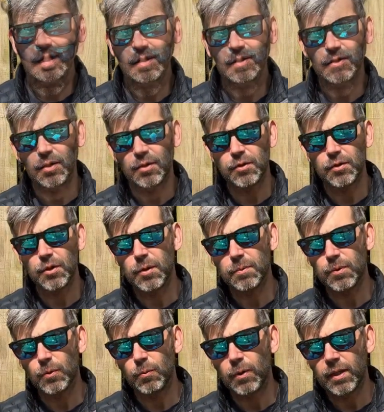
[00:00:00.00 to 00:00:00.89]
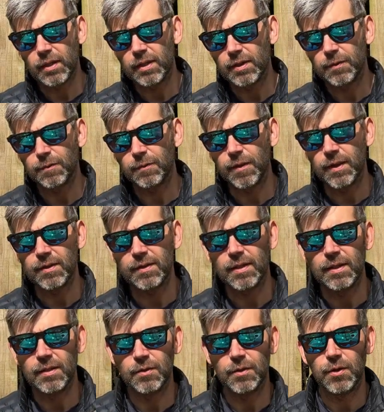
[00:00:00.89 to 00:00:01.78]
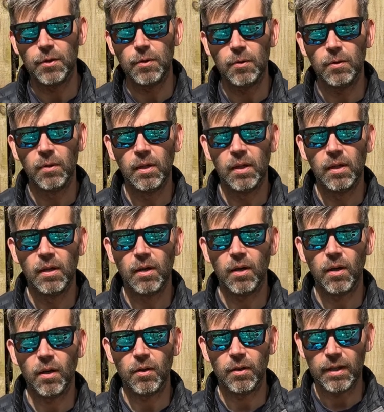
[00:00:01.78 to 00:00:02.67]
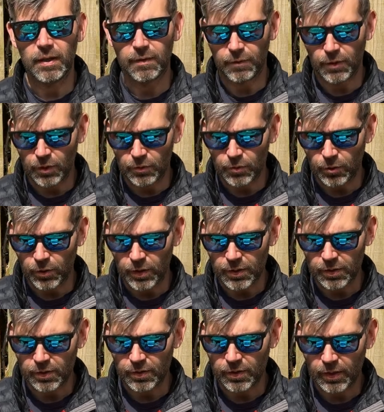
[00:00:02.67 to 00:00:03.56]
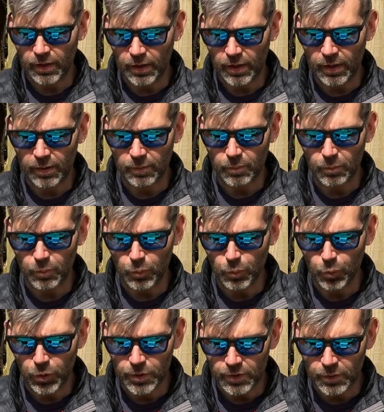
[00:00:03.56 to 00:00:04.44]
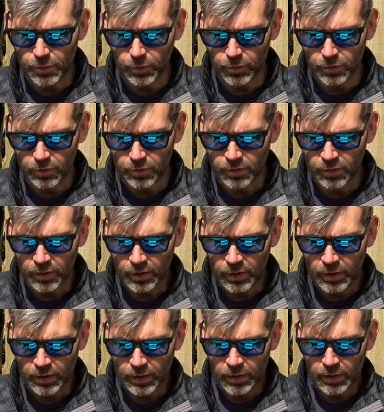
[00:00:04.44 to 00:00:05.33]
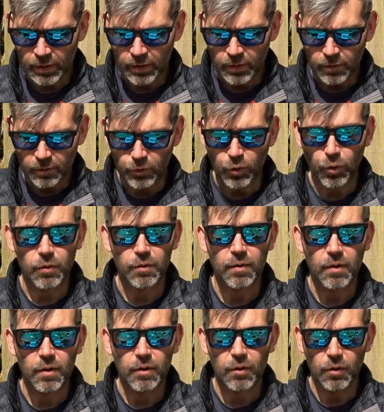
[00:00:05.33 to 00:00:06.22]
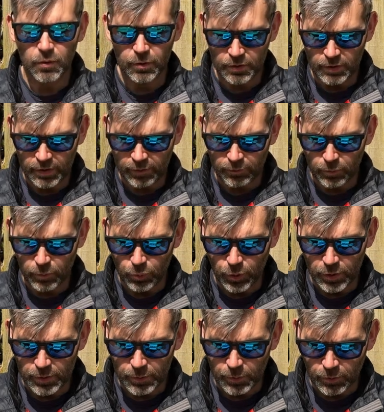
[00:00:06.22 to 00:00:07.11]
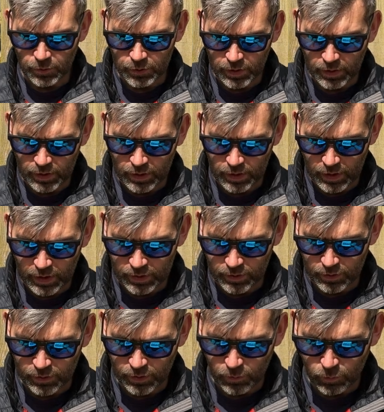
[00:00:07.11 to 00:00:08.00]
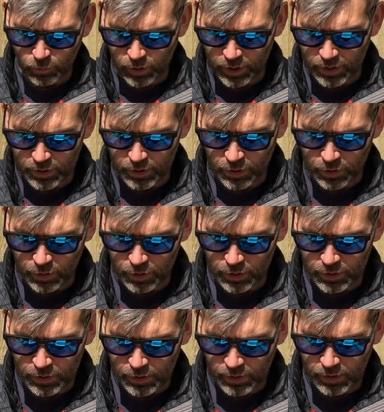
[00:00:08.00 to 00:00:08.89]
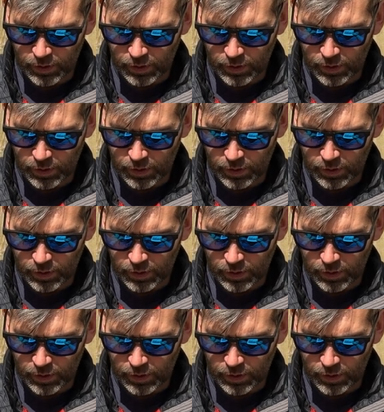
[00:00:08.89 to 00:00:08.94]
So in terms of where this fits into our leave no trace principles, we've got 7 principles, and in some ways you could